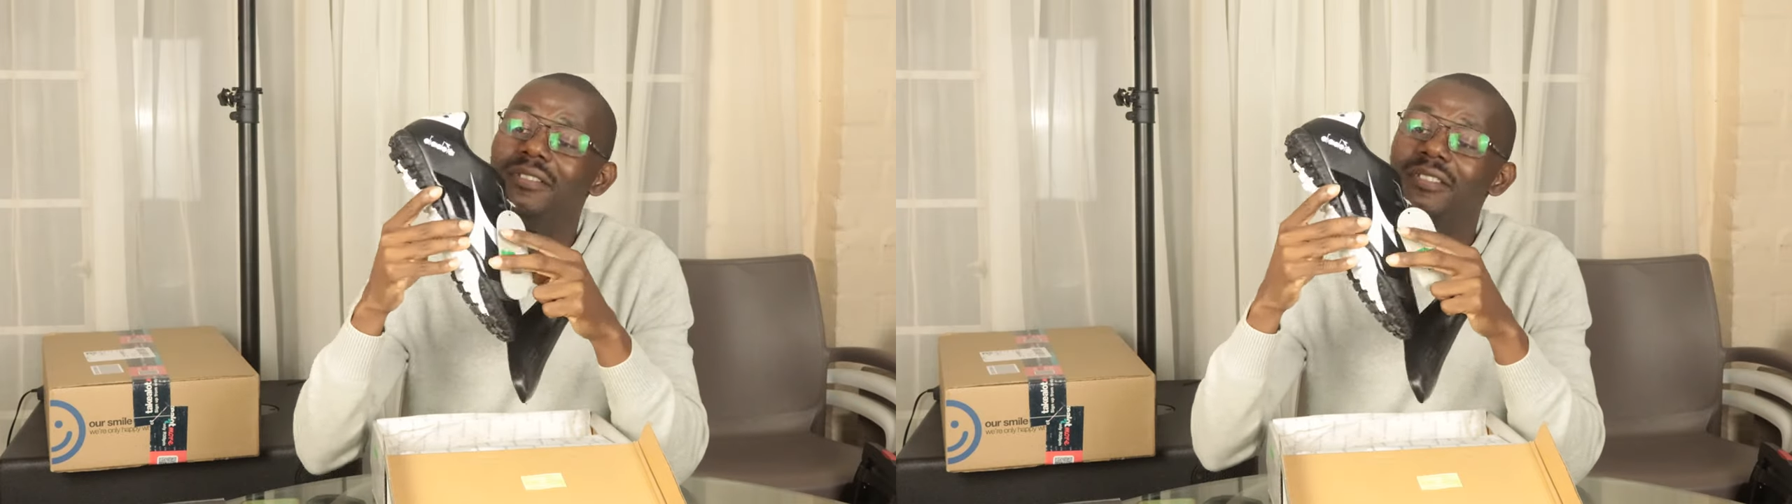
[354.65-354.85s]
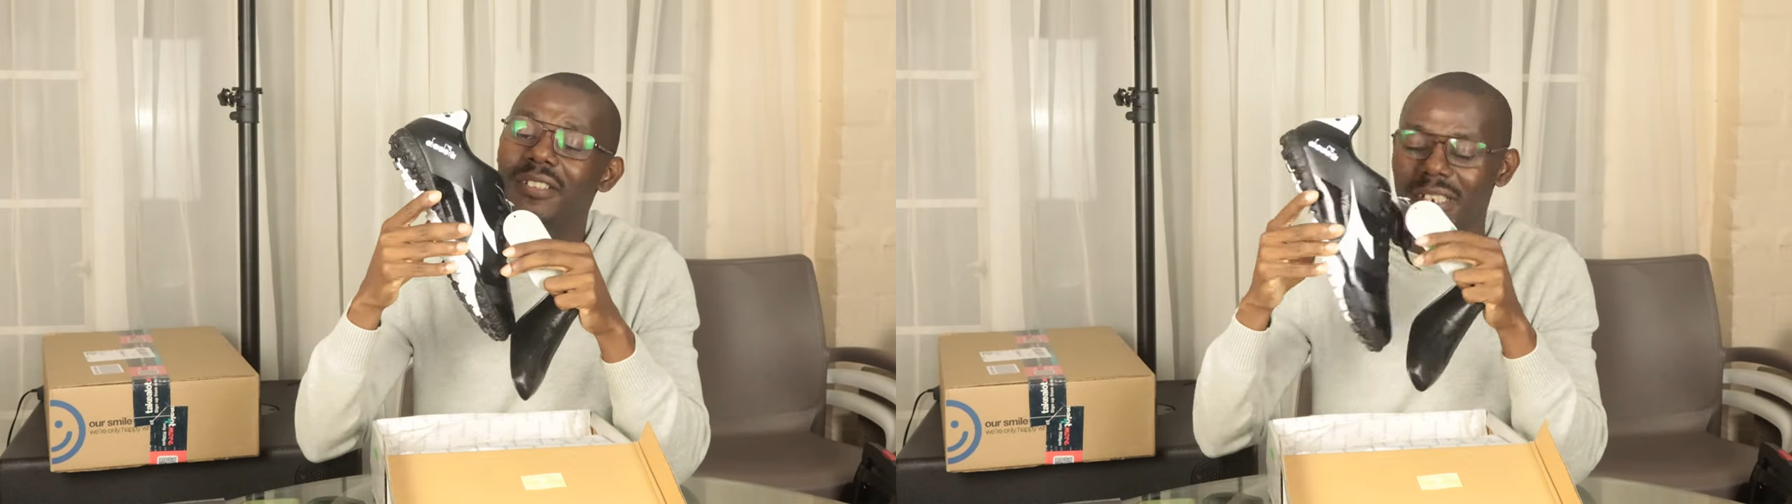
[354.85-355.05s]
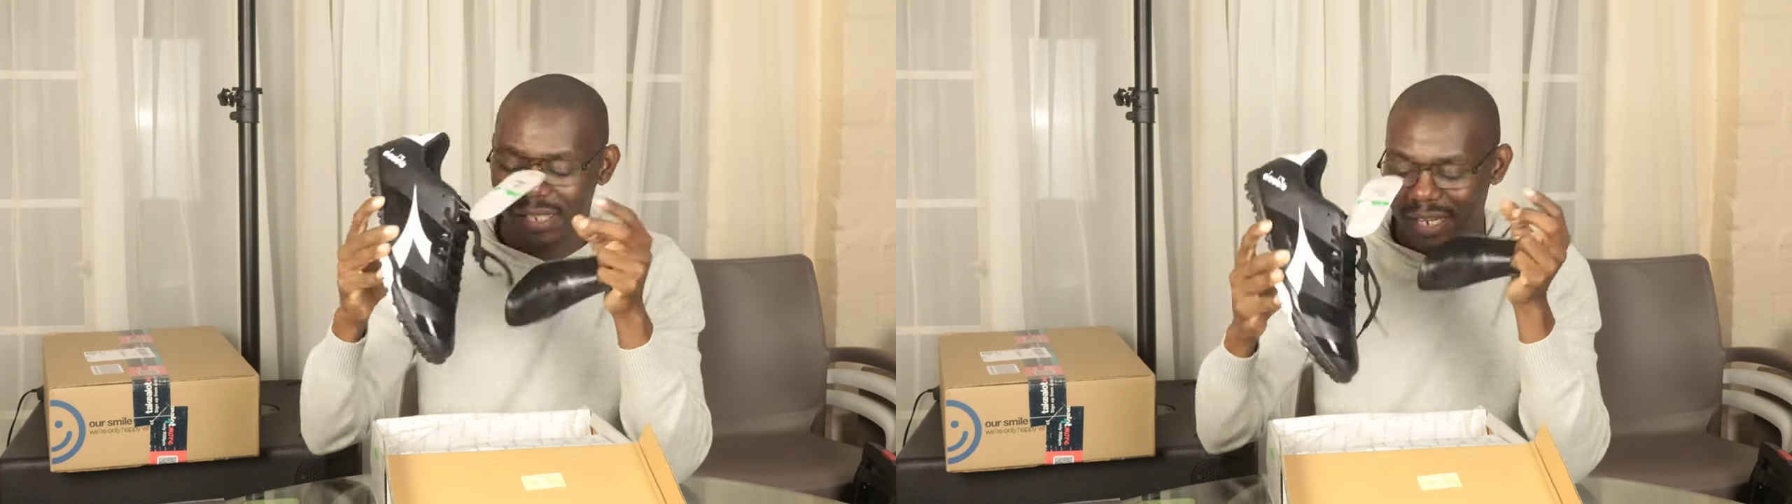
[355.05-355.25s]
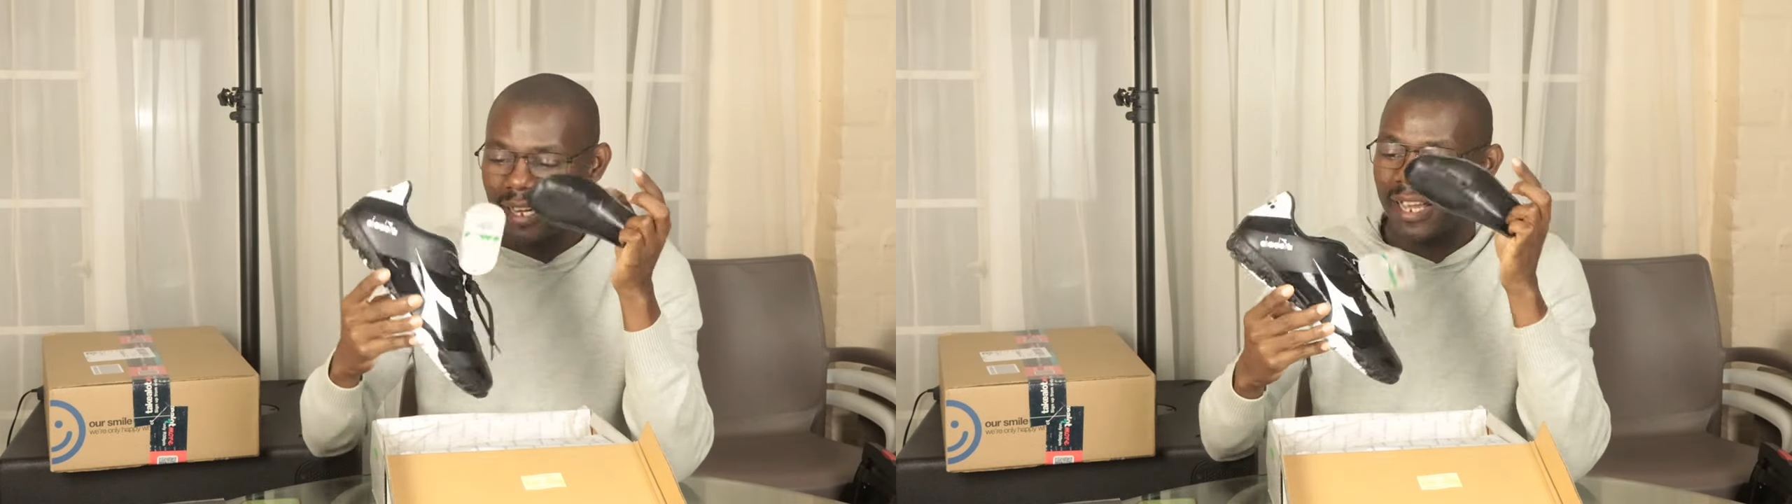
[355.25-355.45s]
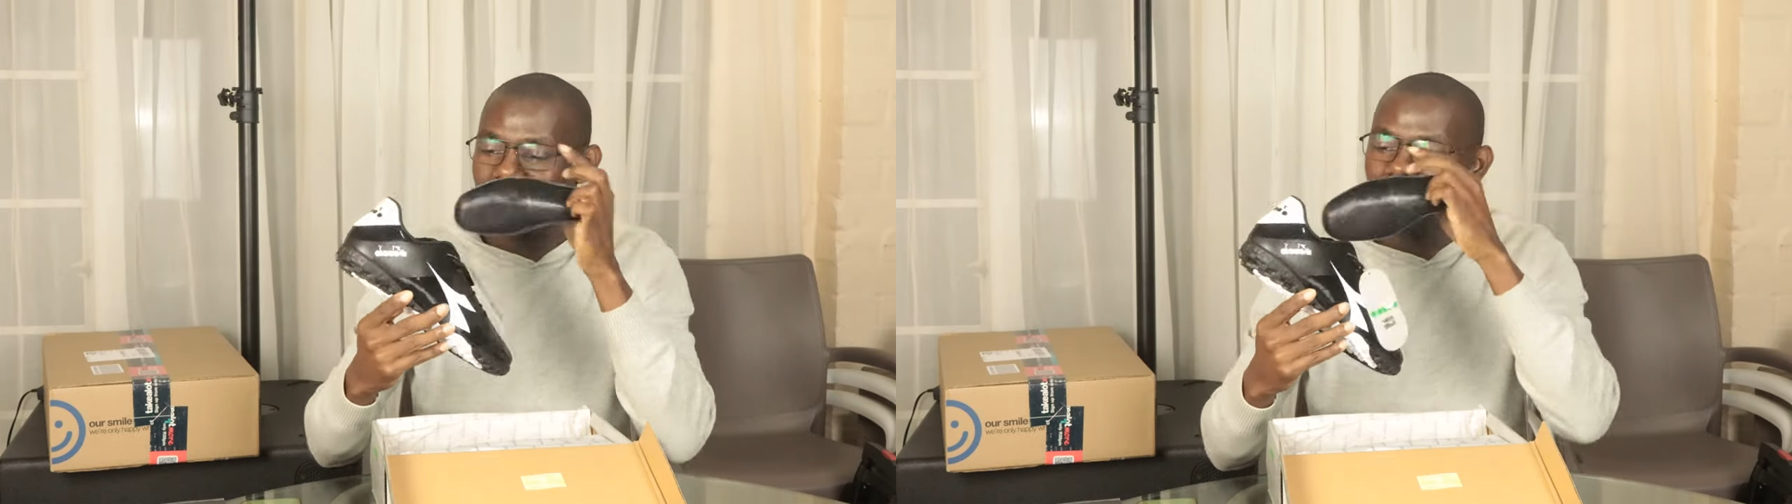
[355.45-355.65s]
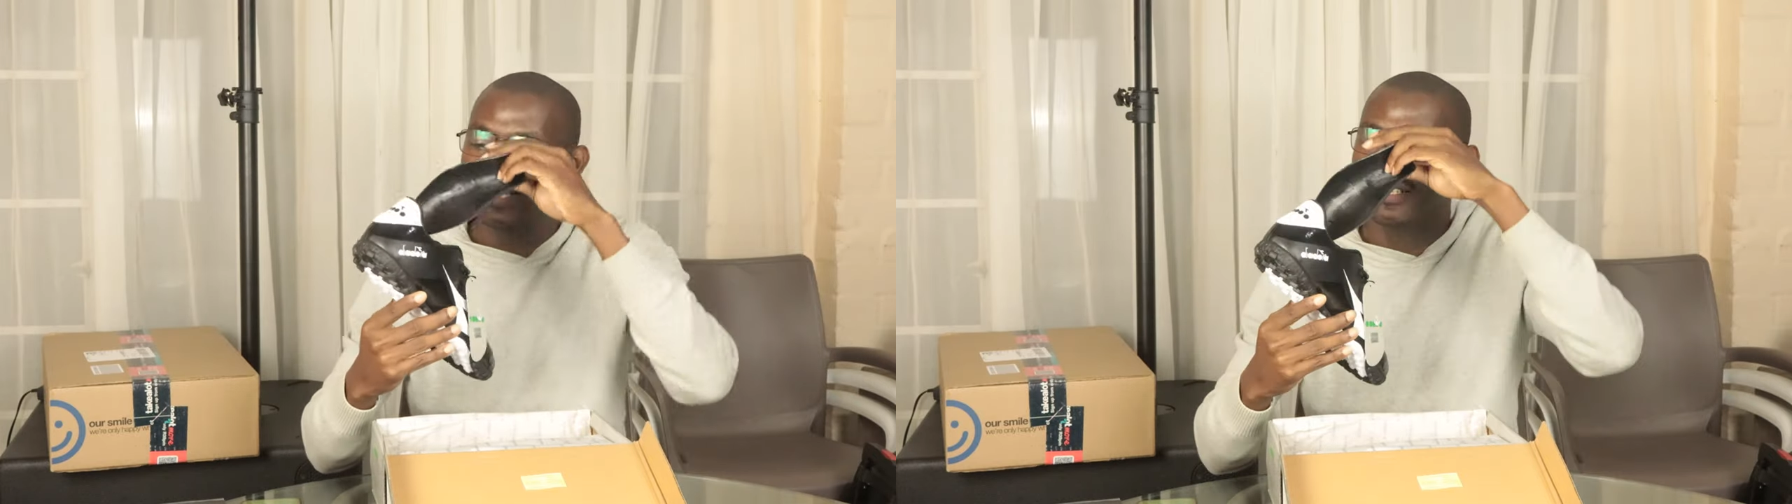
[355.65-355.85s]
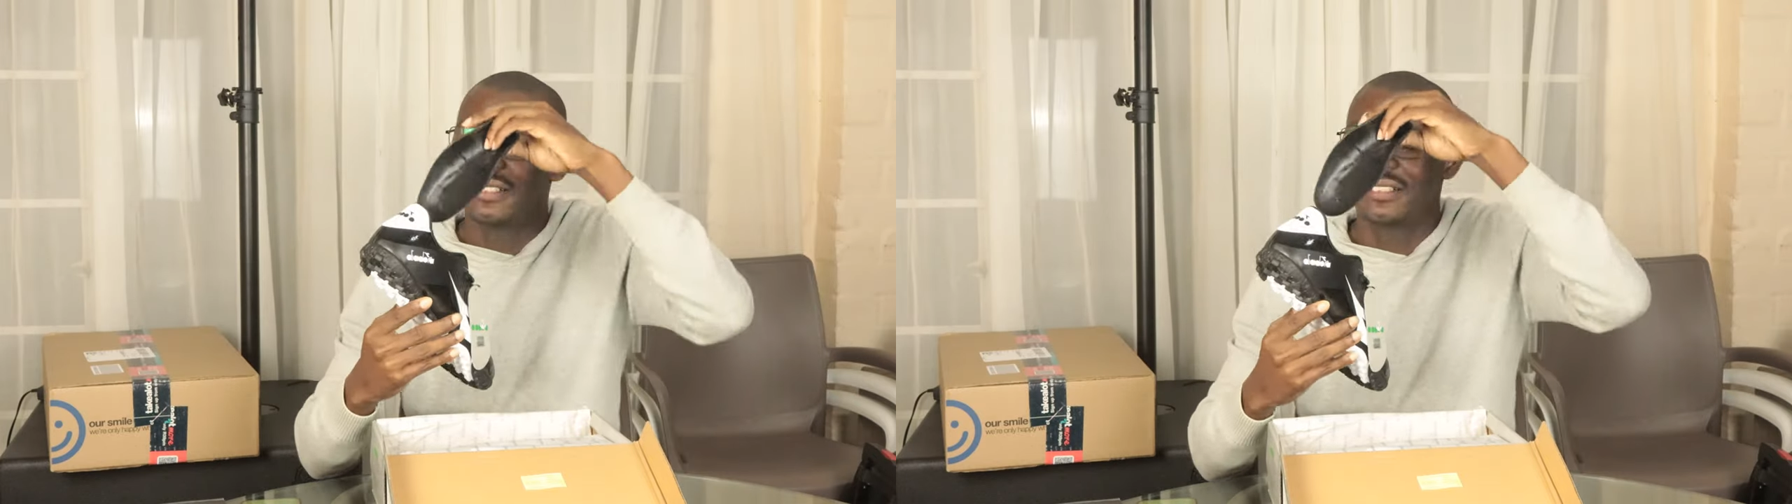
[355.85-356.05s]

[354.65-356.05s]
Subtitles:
Oh, these are nice.